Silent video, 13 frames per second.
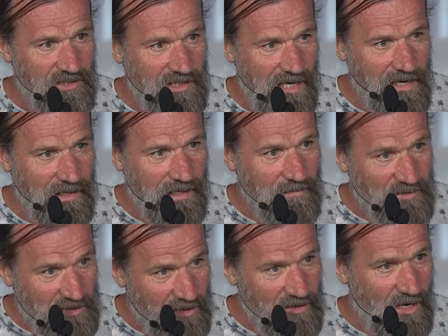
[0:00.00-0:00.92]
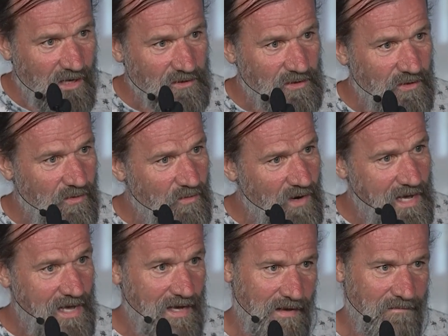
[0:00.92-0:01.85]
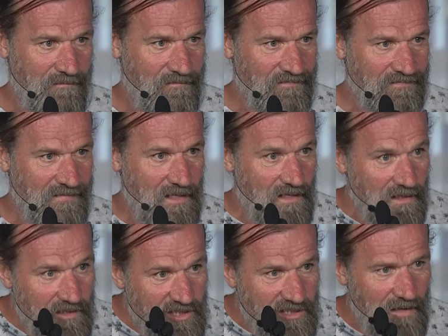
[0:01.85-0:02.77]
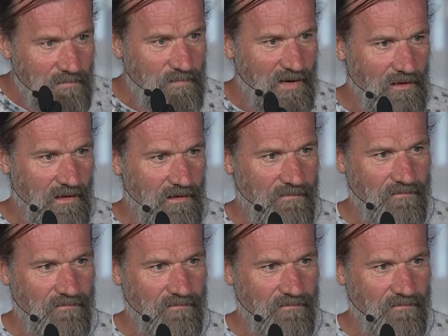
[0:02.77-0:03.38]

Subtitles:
a day keeps the doctor away. Simple.